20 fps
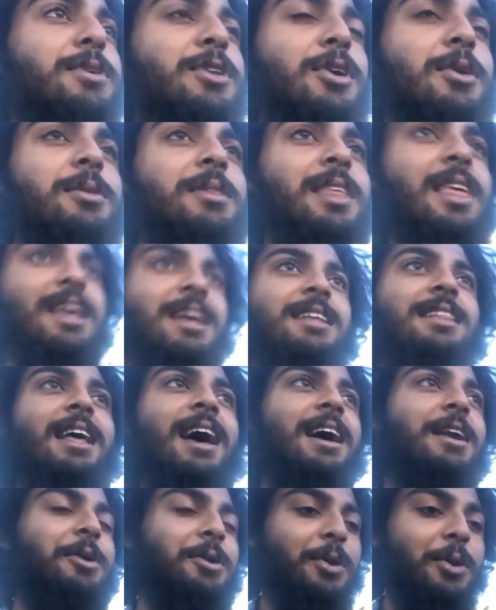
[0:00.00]
you know, think
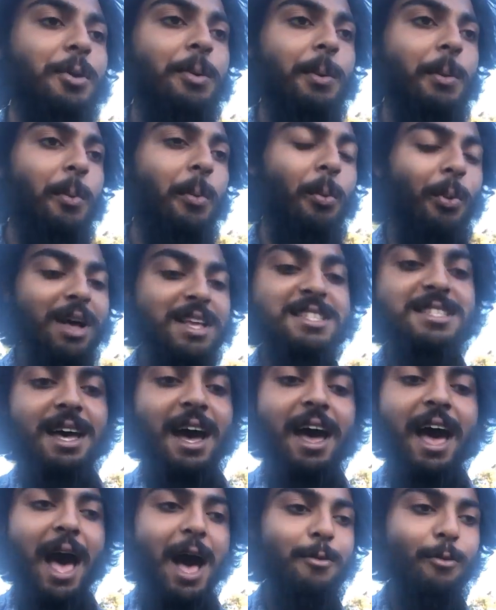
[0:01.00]
that you know once
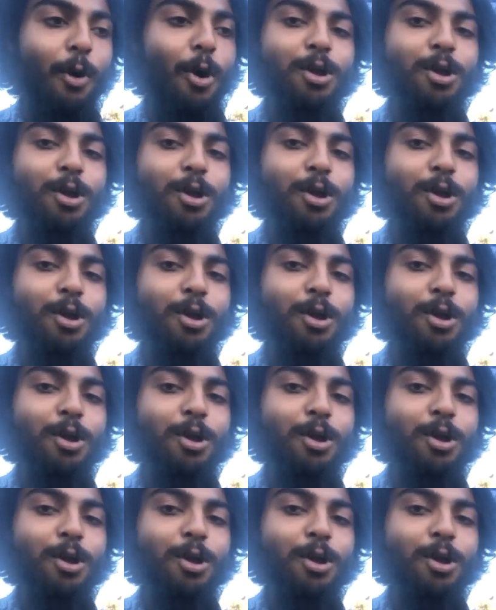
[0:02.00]
I have